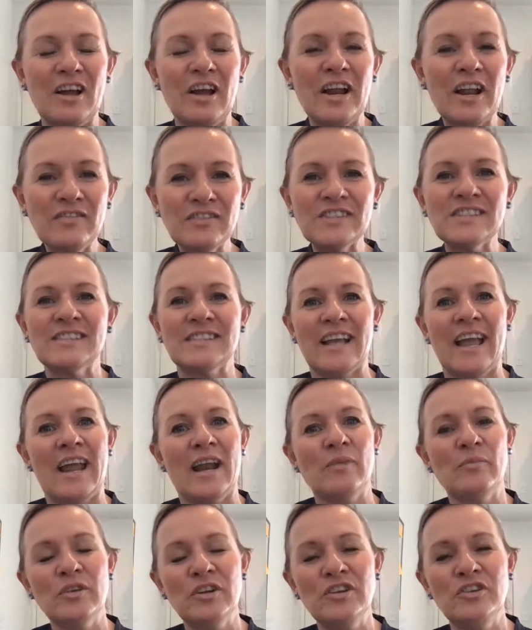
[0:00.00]
I'd have to say,
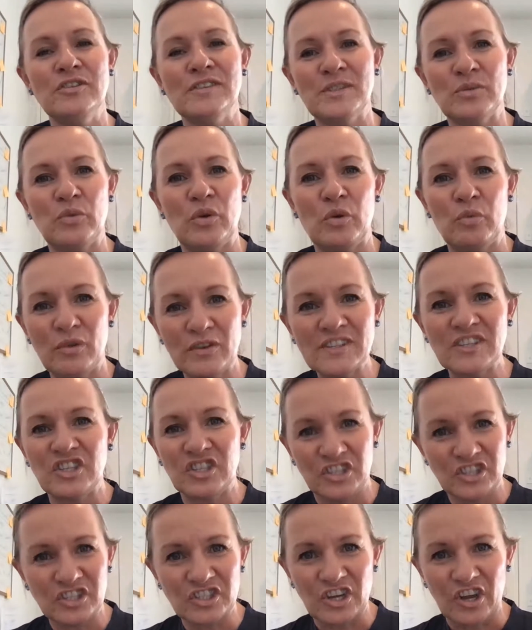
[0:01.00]
I'm going to use the word, was a
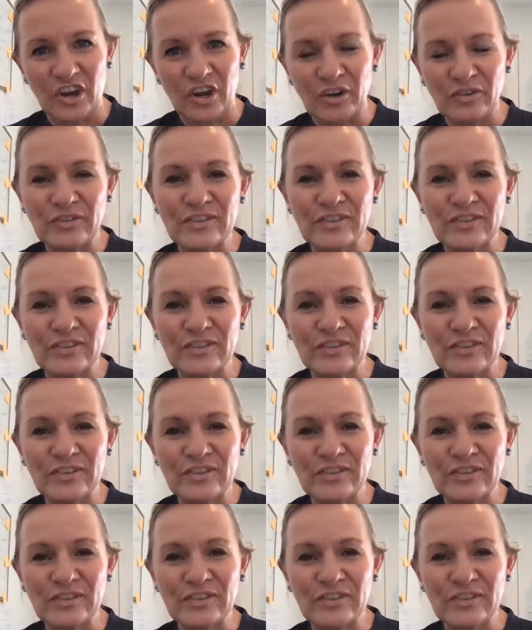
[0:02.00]
shit show